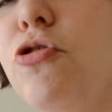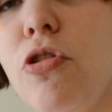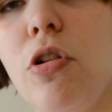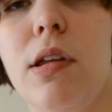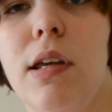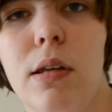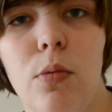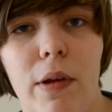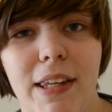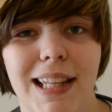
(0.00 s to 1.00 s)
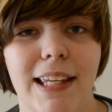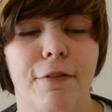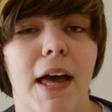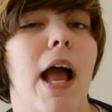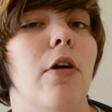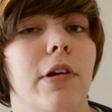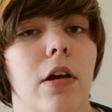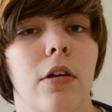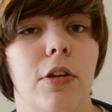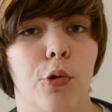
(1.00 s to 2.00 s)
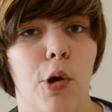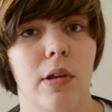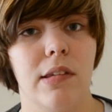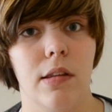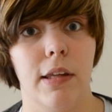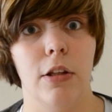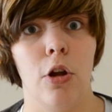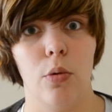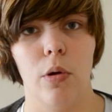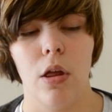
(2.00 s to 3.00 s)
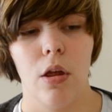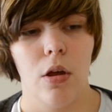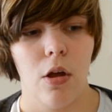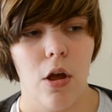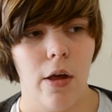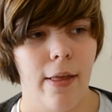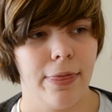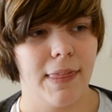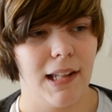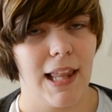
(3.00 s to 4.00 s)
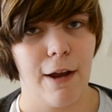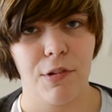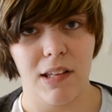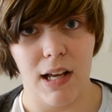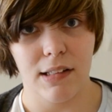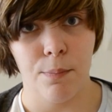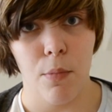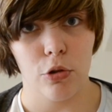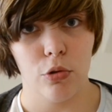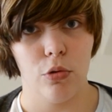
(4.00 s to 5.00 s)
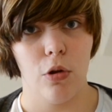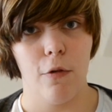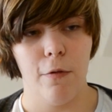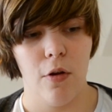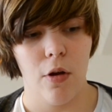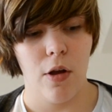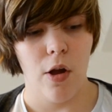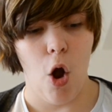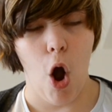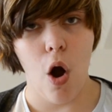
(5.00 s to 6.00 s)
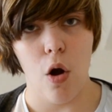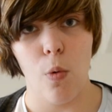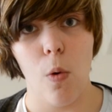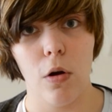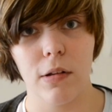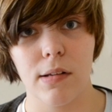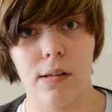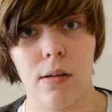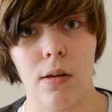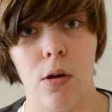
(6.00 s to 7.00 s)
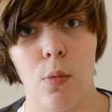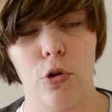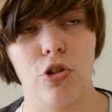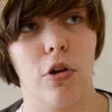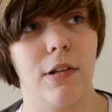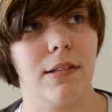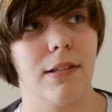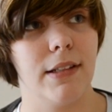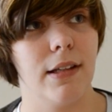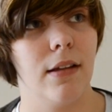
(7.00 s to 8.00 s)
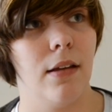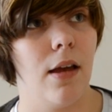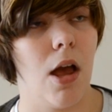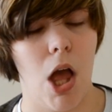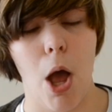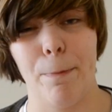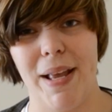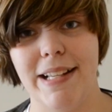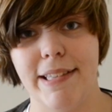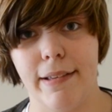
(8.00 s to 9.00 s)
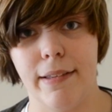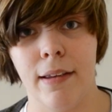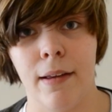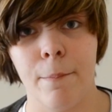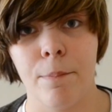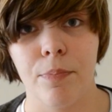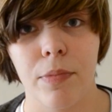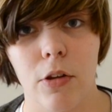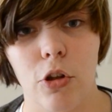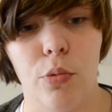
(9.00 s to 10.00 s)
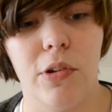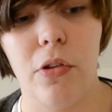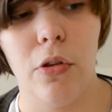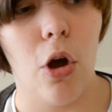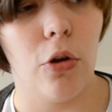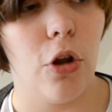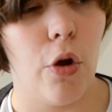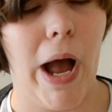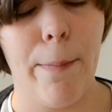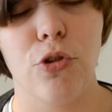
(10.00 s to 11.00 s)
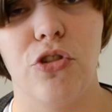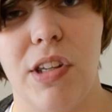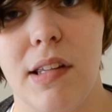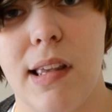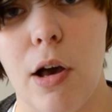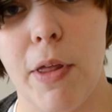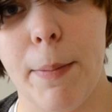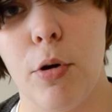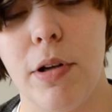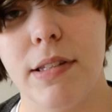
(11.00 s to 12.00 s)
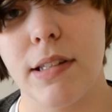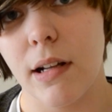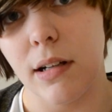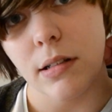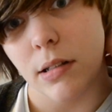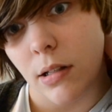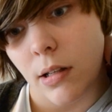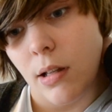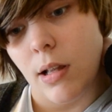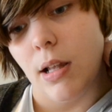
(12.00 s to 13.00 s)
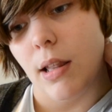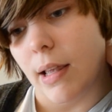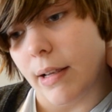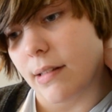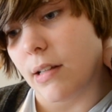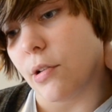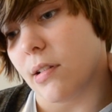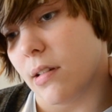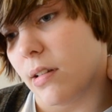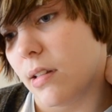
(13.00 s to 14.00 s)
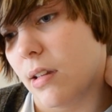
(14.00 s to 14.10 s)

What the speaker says: Shortly, when you leave that area, you get to the life-size model of Hogwarts, which honestly, amazing. You would not know how much detail they put into that. Like seriously,